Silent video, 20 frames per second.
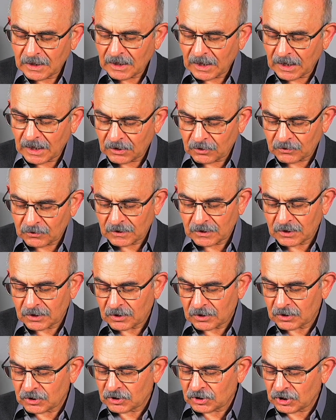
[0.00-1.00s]

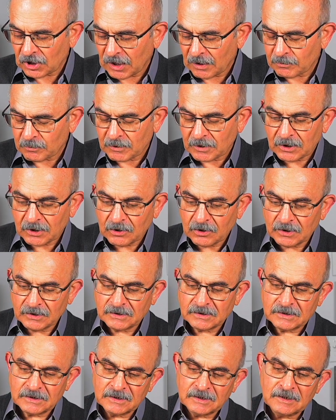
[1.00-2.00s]
another chapter. I
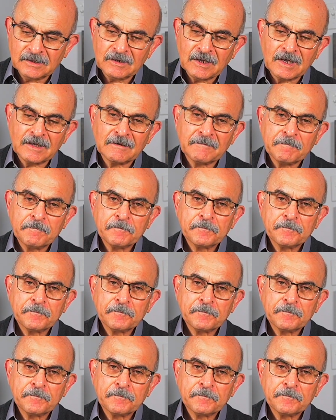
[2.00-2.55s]
see that